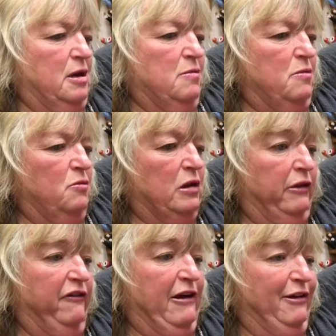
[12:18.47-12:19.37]
well, a
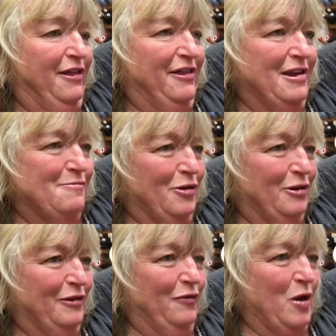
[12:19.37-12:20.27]
very thin
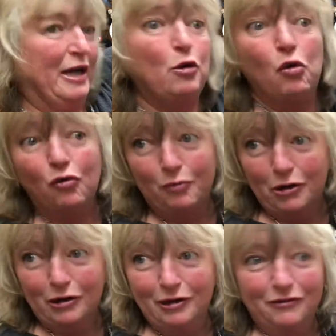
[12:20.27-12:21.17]
bottle of wine or
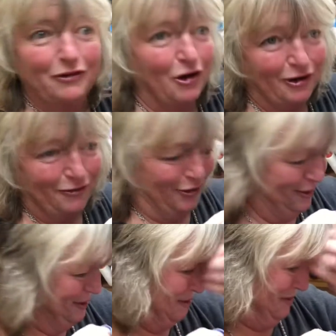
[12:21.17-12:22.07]
bottle of olive oil, something